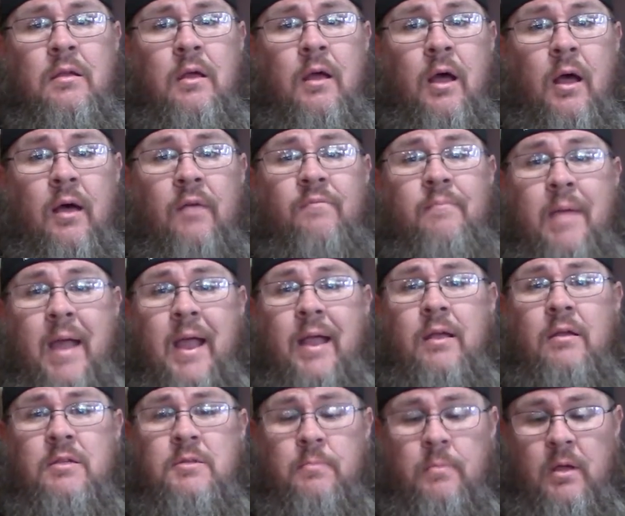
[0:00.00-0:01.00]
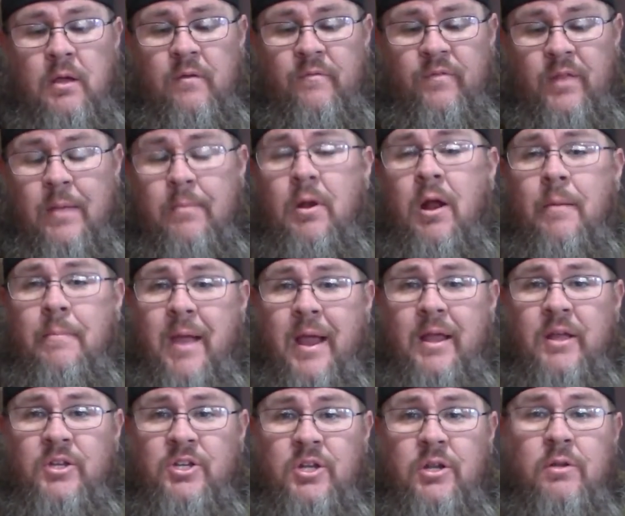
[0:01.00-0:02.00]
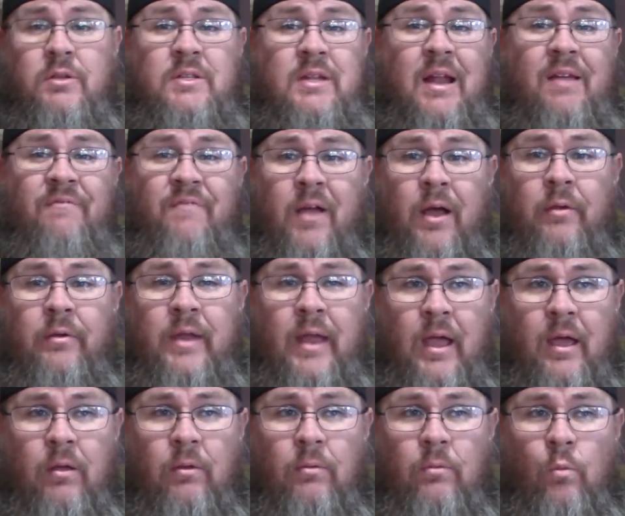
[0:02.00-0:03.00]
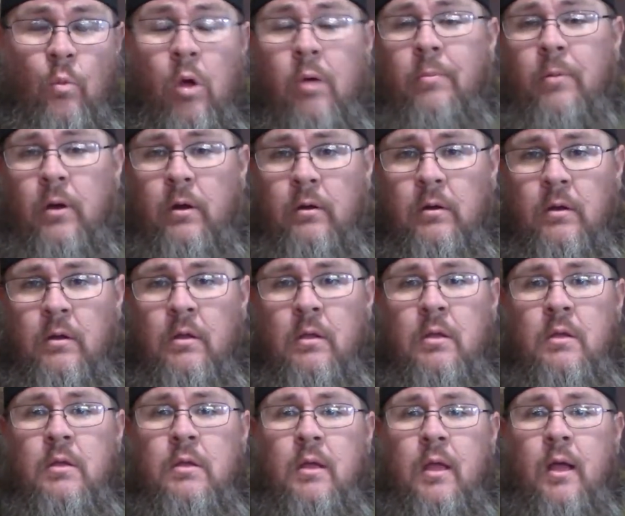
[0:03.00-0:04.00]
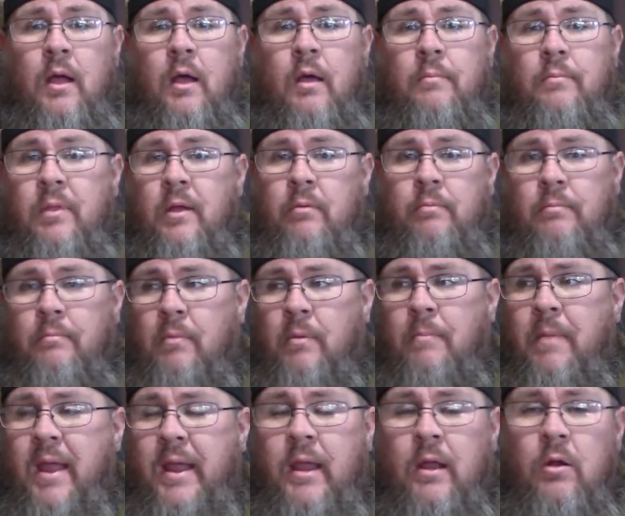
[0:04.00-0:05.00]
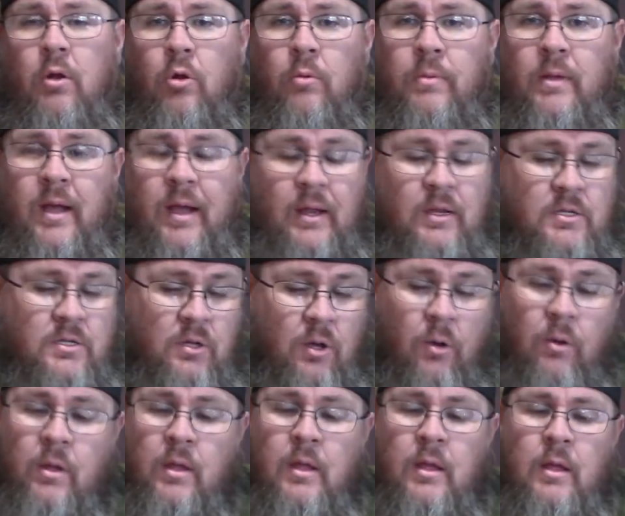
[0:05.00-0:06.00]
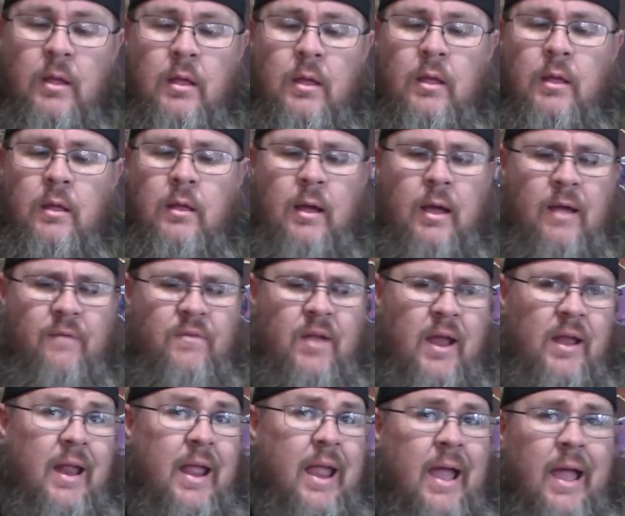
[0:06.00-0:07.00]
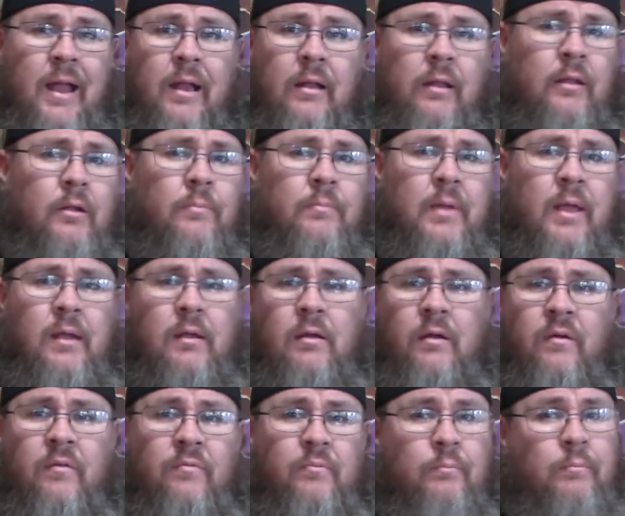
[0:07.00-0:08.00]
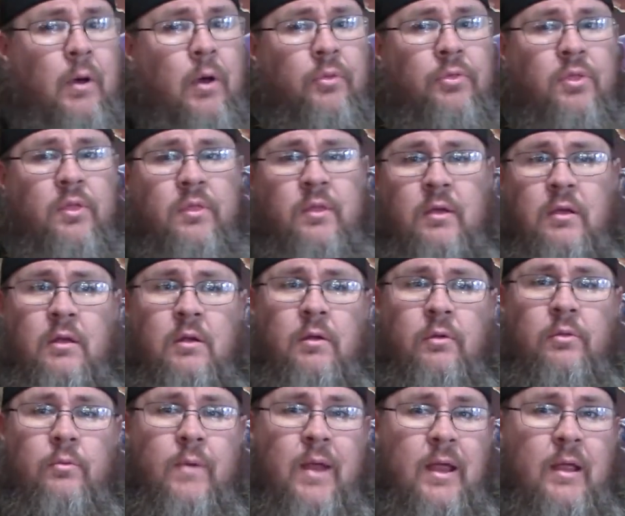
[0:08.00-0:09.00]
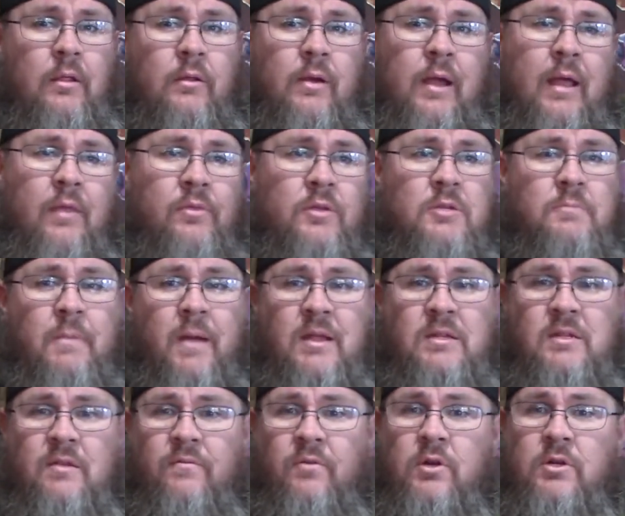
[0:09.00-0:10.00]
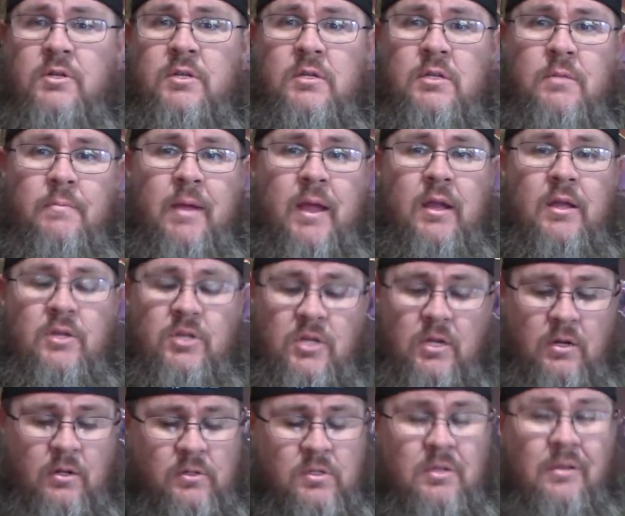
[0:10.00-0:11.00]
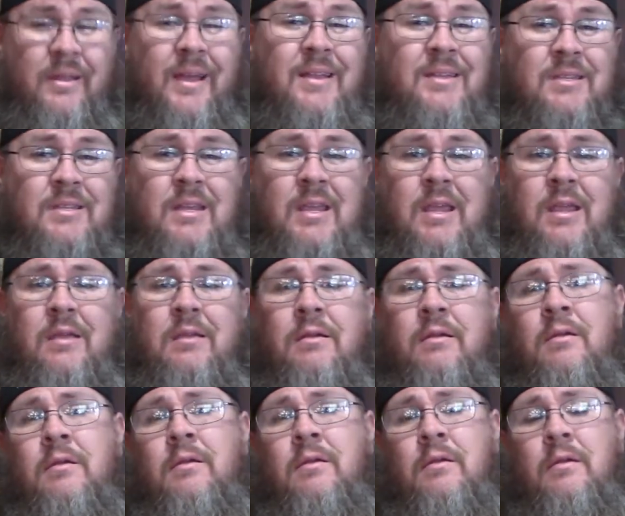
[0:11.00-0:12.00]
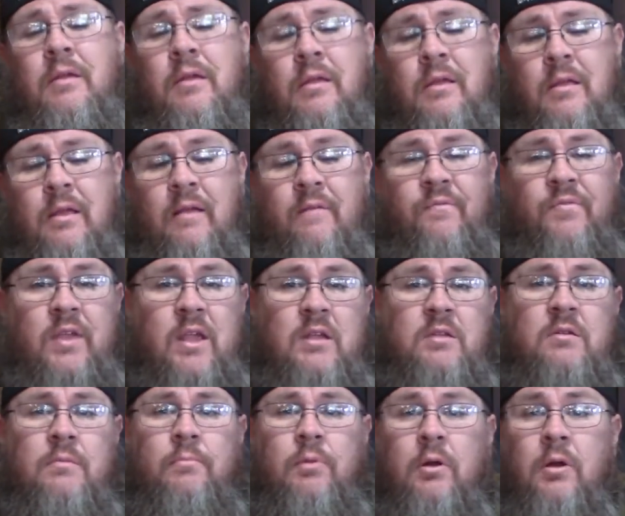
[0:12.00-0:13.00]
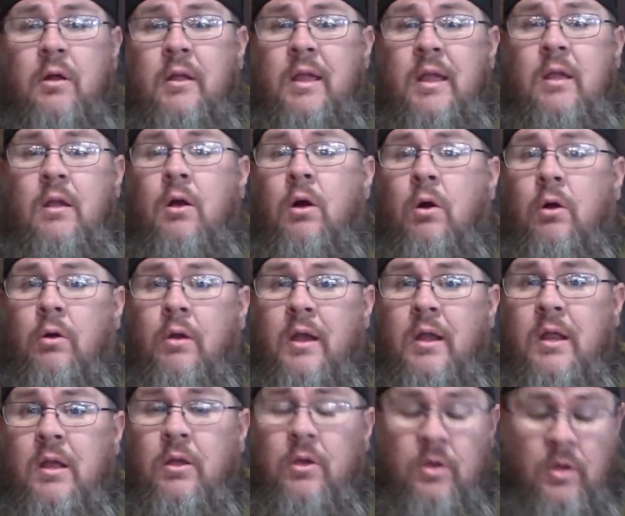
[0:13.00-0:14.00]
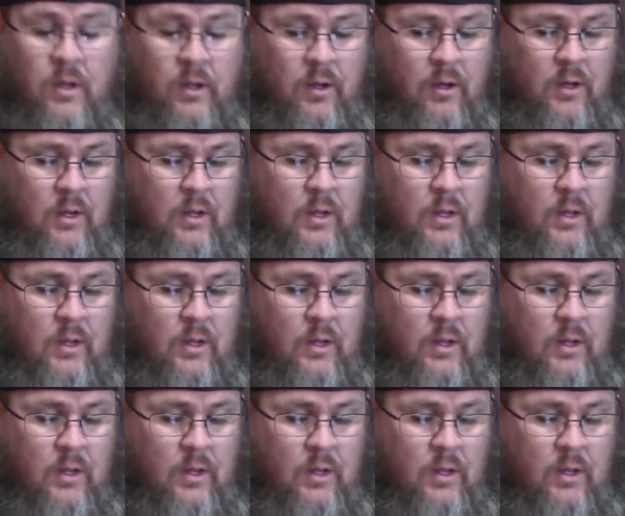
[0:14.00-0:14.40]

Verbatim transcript: of mac uh, flamin' hot mac and Cheetos that I found at Walmart um, they're it home kind. So I've kind of had a little bit of both of the, you know, the regular and the spicy versions of the mac and Cheetos. So let's see if these from Burger King are any good.